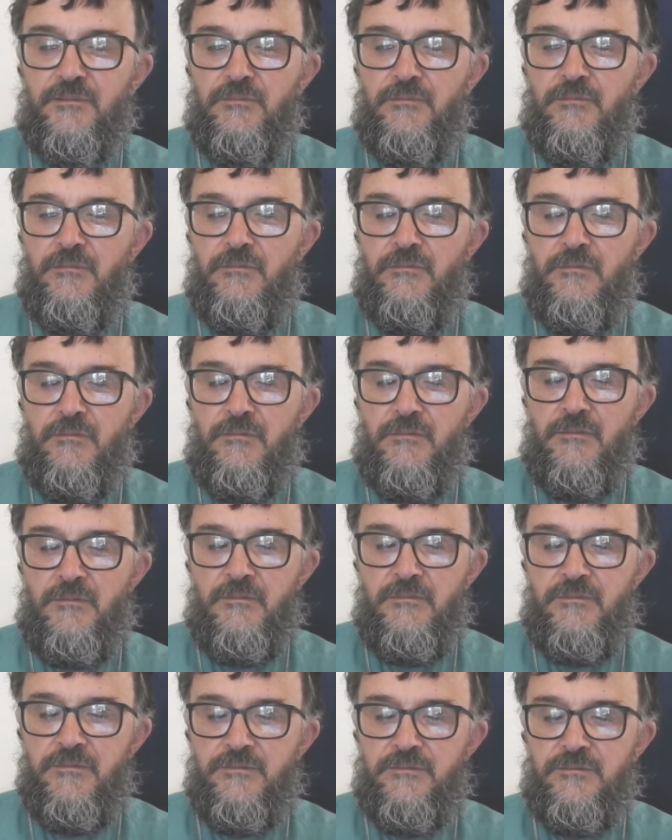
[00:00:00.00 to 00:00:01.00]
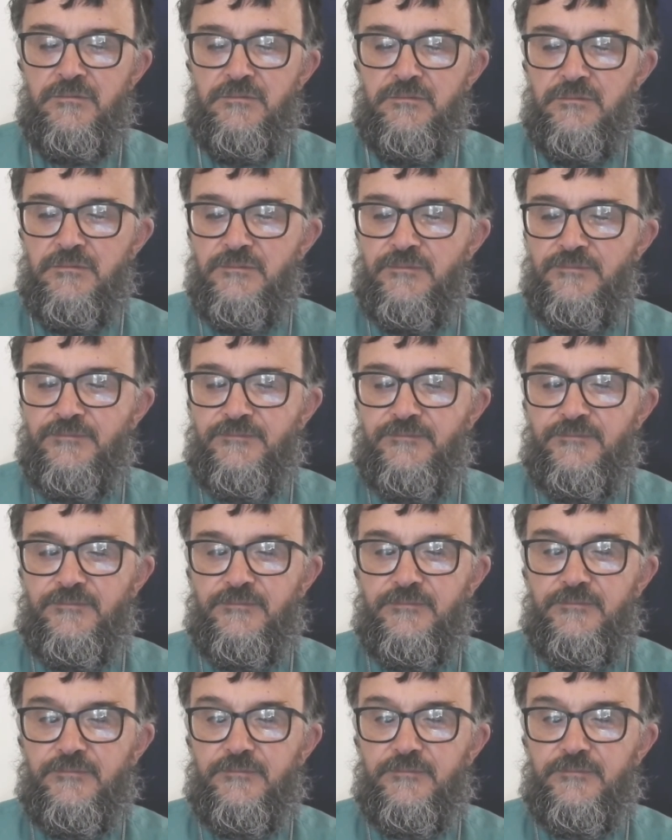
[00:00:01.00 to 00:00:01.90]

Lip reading: (no one is talking)